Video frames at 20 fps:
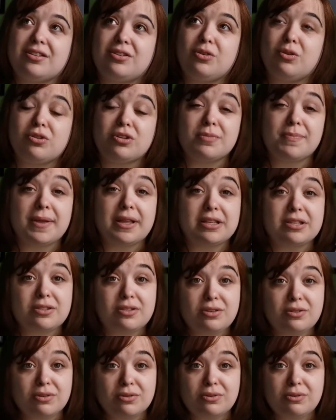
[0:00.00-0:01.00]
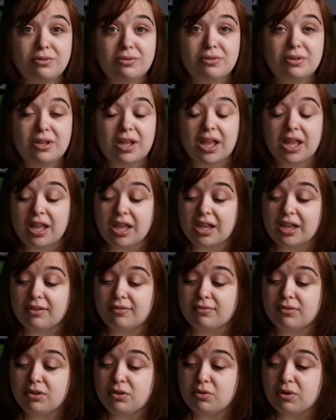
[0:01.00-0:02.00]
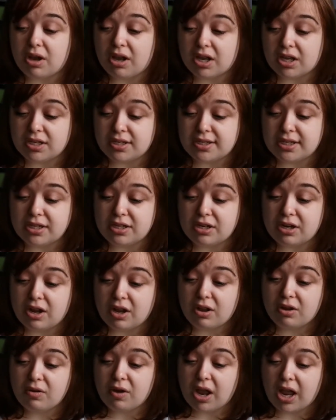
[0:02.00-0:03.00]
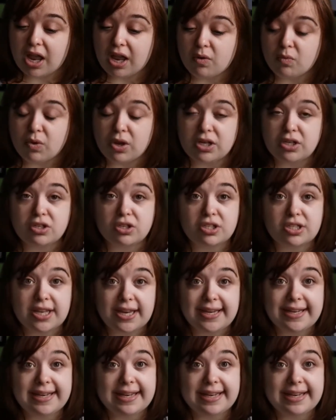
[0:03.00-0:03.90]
Talked about school. If you guys didn't know, I went to St.